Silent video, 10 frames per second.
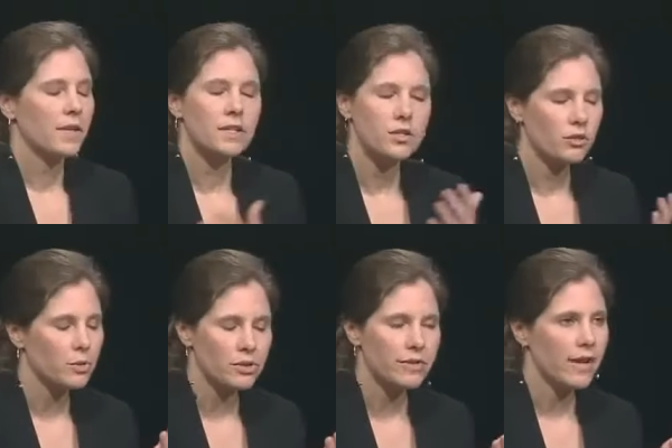
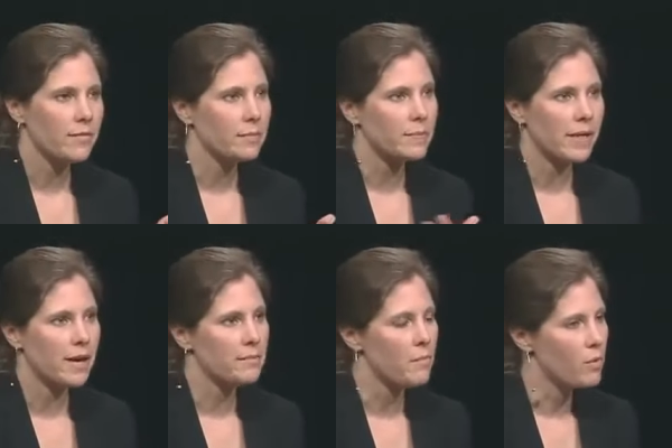consumers have
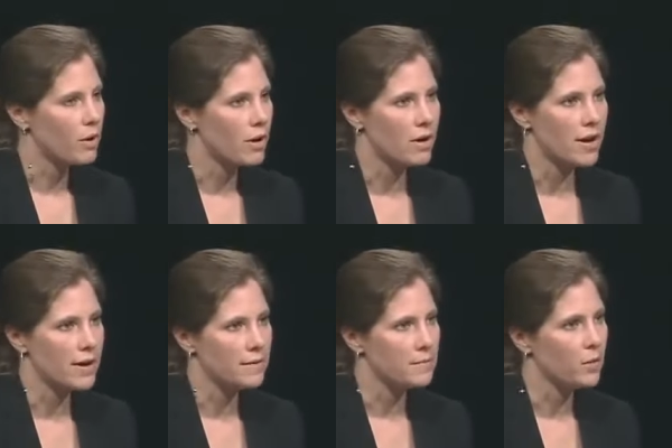become more
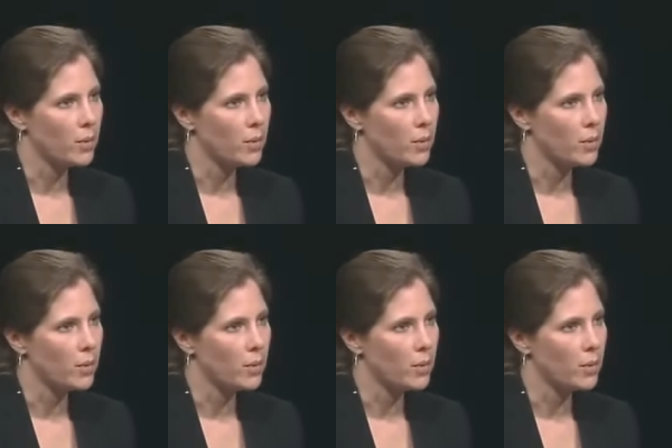um,